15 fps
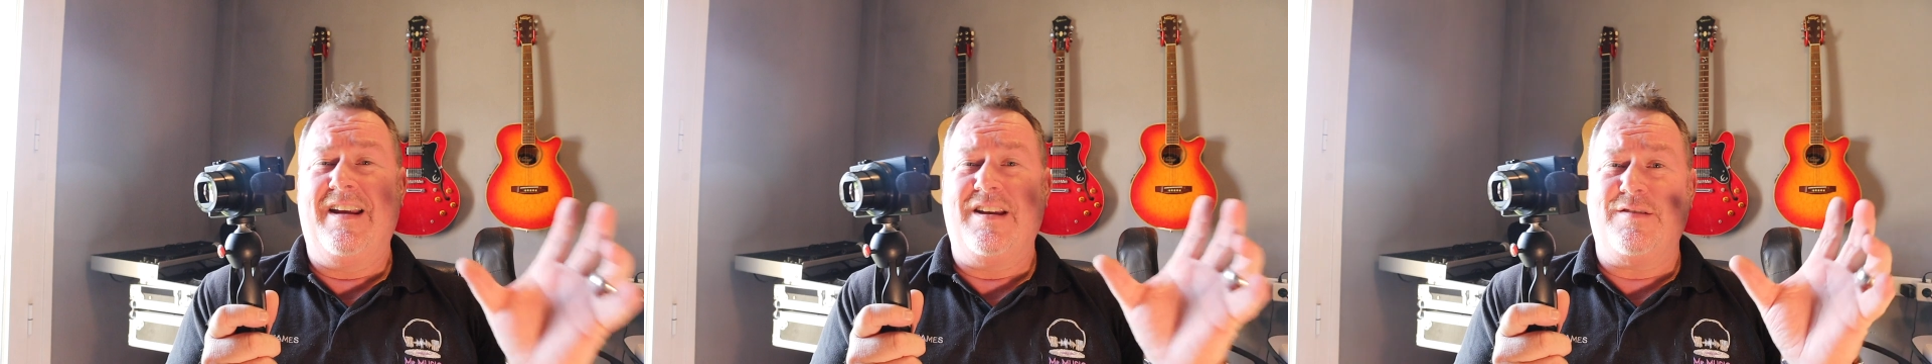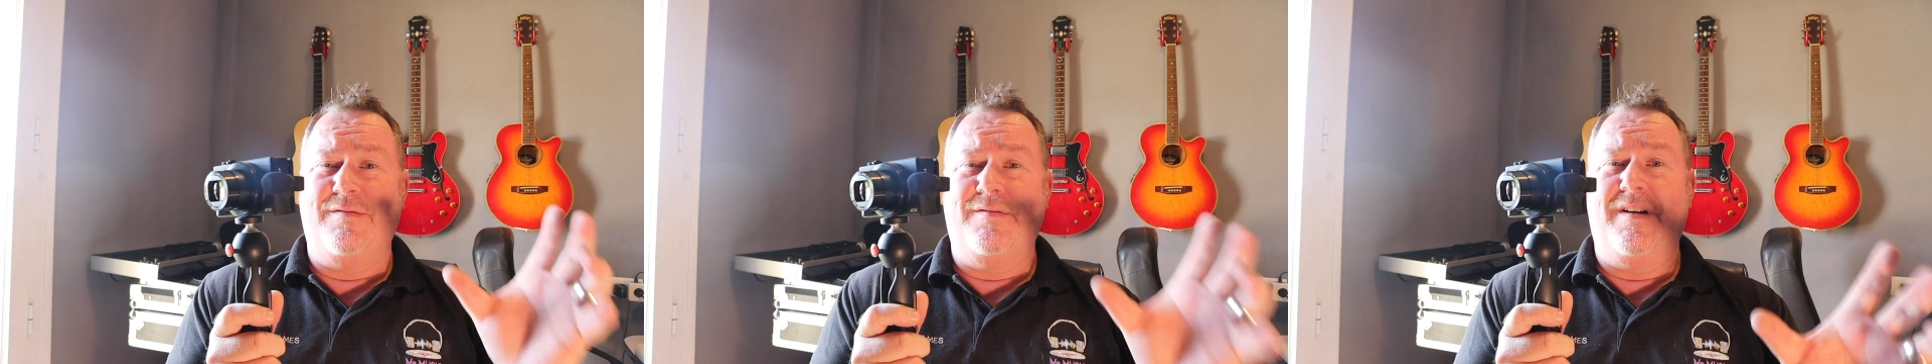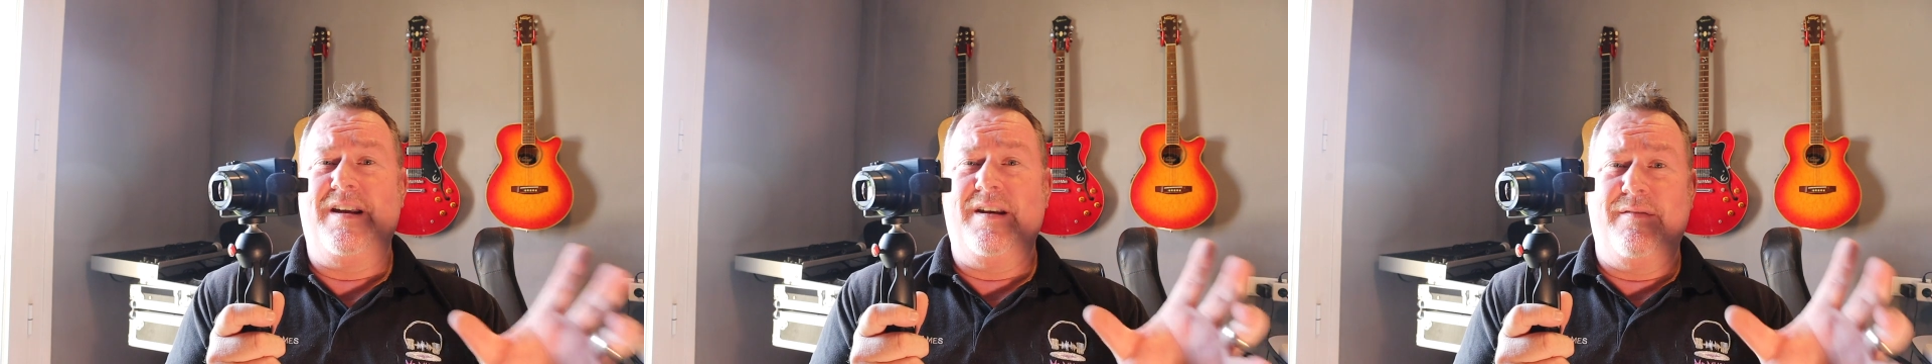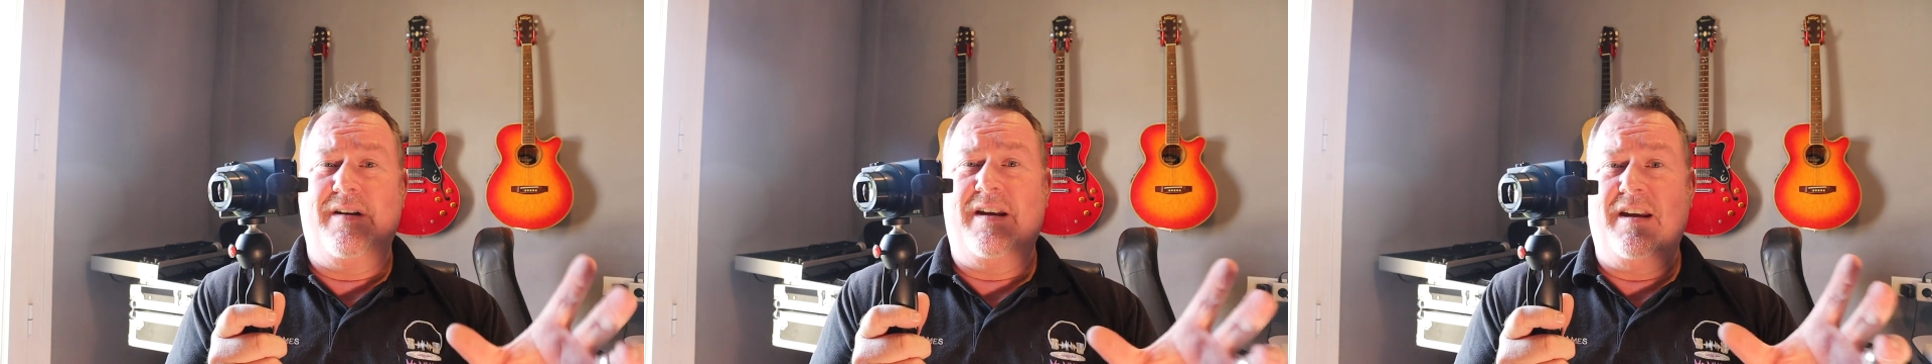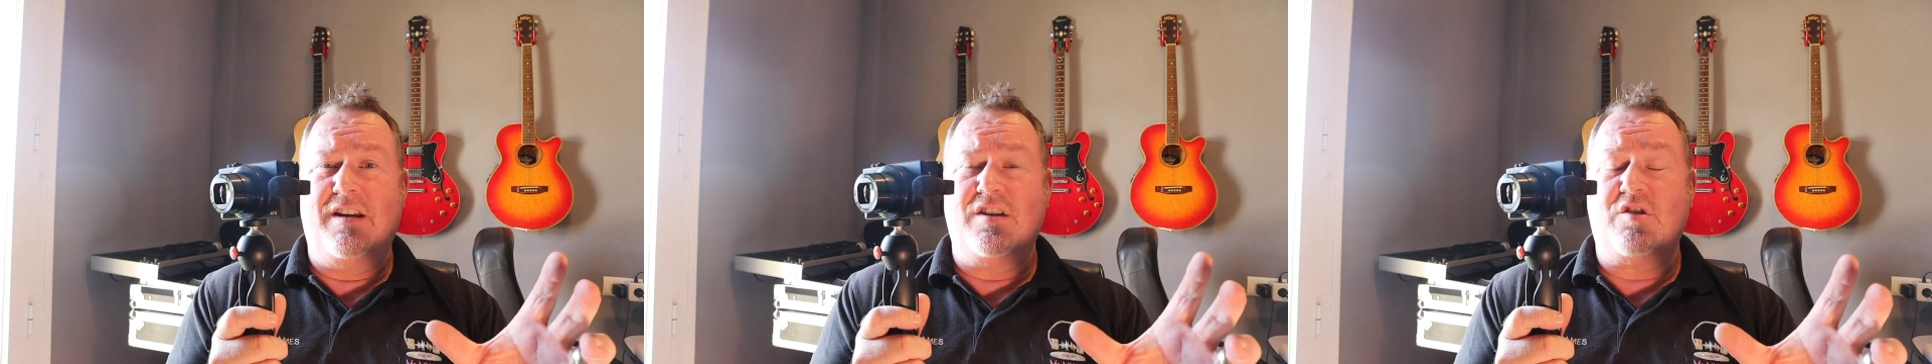it's very,
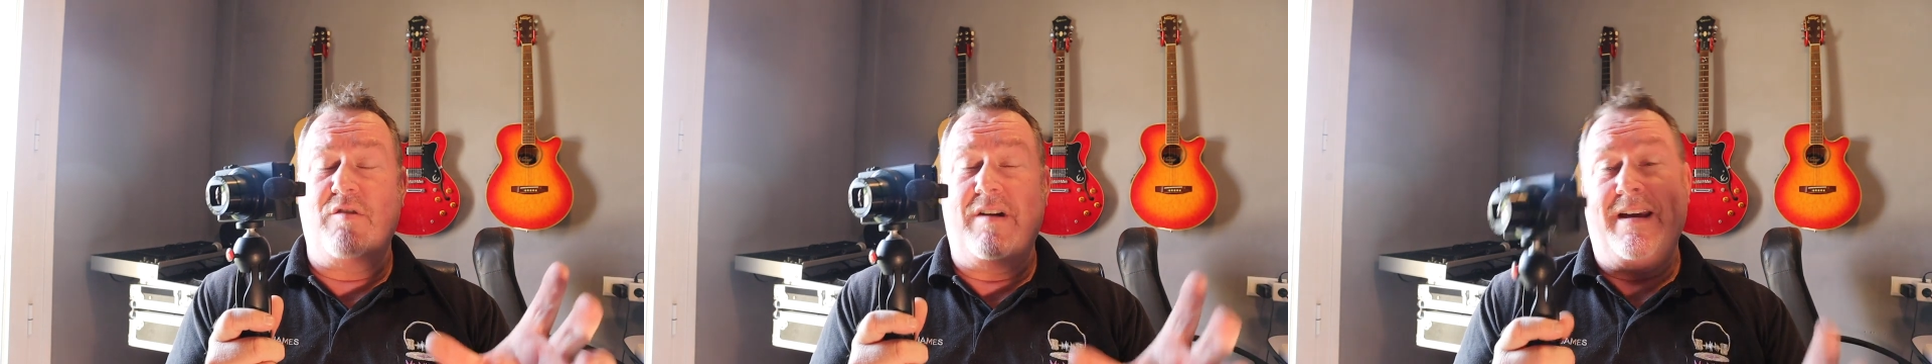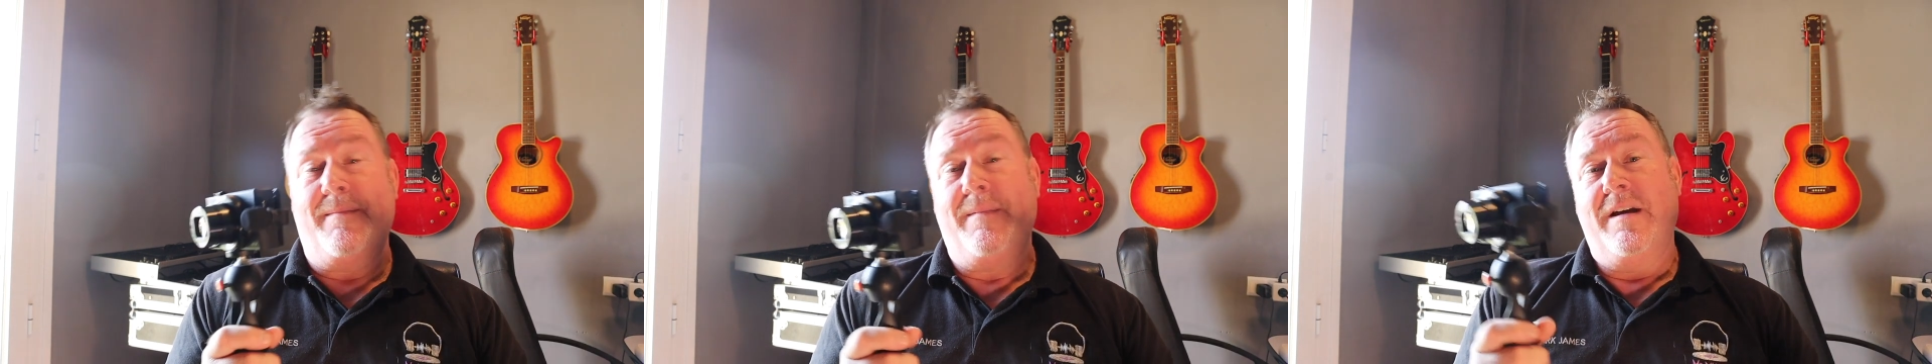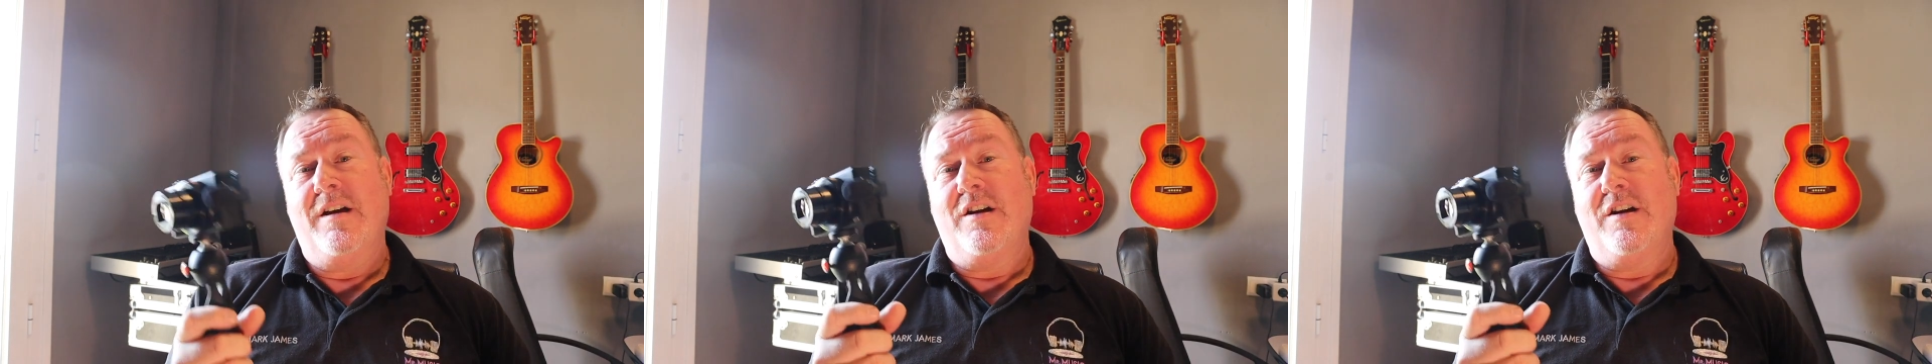very discreet.